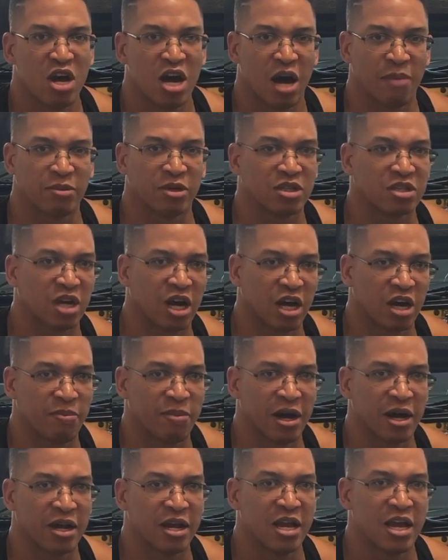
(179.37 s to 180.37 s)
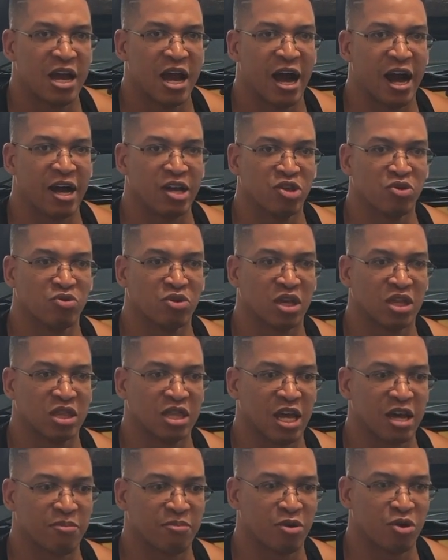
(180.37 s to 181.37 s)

I'm going to talk about how you get that